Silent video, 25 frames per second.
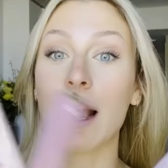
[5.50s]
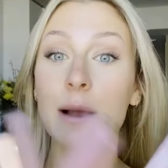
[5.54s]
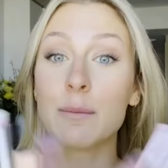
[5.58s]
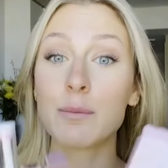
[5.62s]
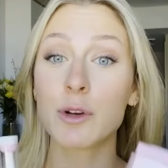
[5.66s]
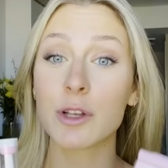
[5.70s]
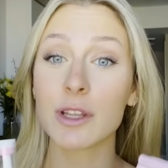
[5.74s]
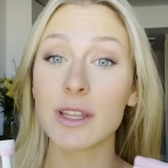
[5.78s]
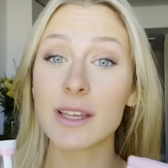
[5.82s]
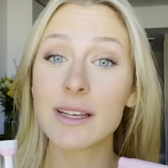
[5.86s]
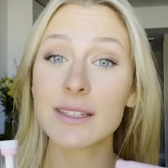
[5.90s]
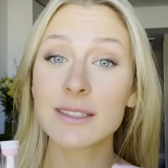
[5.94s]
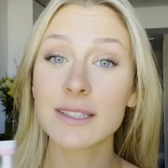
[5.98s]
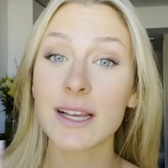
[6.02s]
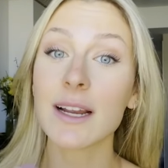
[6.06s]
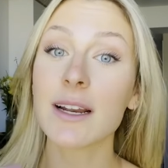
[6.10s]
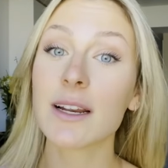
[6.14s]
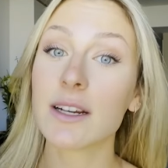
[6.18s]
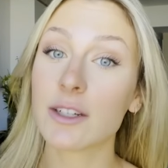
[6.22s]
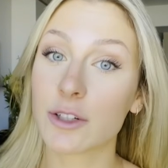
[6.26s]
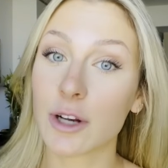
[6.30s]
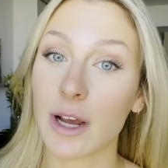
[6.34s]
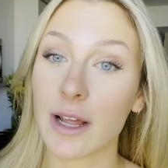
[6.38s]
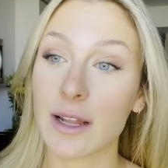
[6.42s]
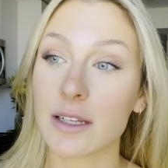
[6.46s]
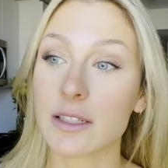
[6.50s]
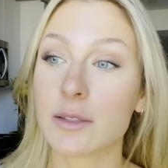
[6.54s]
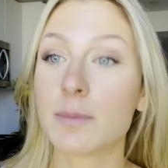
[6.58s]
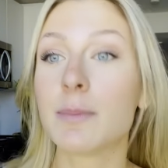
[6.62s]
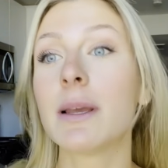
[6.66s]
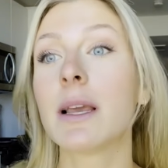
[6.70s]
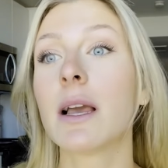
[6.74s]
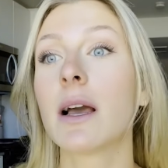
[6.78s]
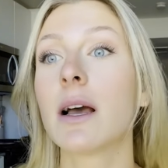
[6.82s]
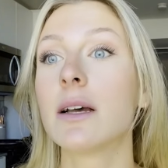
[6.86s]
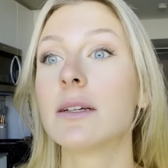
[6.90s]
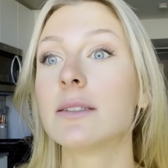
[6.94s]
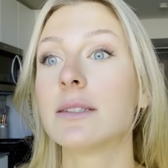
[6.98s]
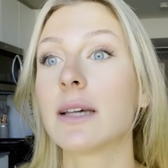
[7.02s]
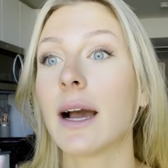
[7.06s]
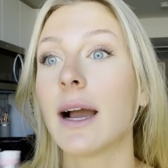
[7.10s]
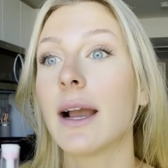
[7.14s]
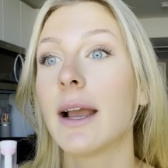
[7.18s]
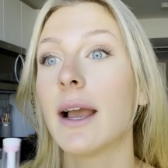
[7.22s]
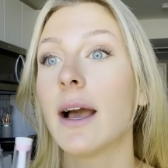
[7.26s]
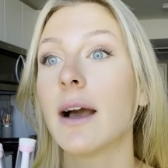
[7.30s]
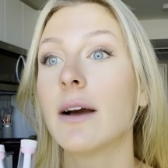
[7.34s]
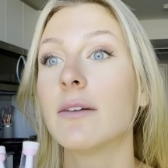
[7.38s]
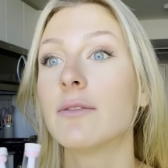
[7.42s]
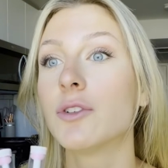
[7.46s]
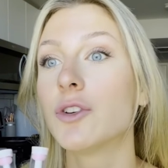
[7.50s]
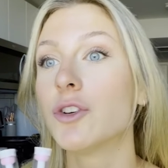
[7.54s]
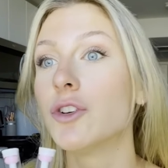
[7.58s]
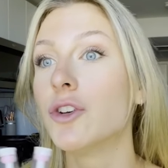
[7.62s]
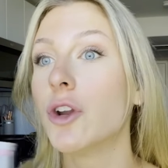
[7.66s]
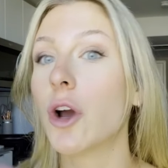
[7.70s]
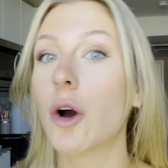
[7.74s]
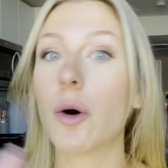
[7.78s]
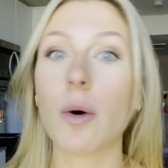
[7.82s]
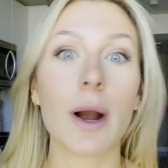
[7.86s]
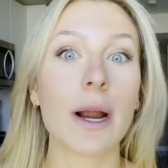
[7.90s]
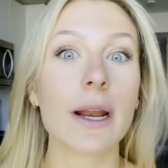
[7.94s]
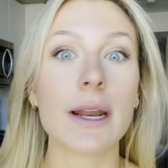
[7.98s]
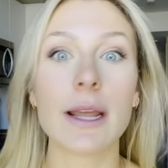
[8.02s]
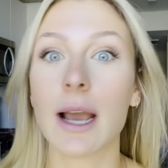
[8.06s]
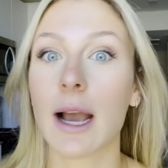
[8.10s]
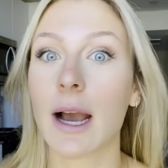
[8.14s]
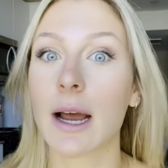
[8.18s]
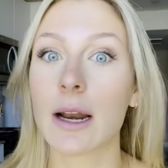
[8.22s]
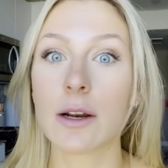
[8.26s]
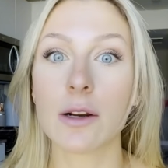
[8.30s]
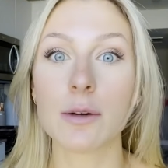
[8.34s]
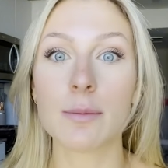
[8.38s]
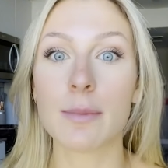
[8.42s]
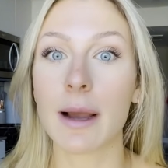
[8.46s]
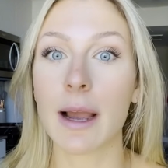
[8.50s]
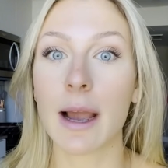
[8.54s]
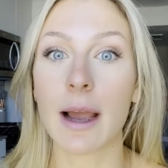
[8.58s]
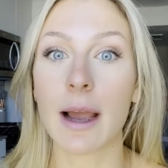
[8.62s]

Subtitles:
I'm really excited to try this because I have no idea how to do my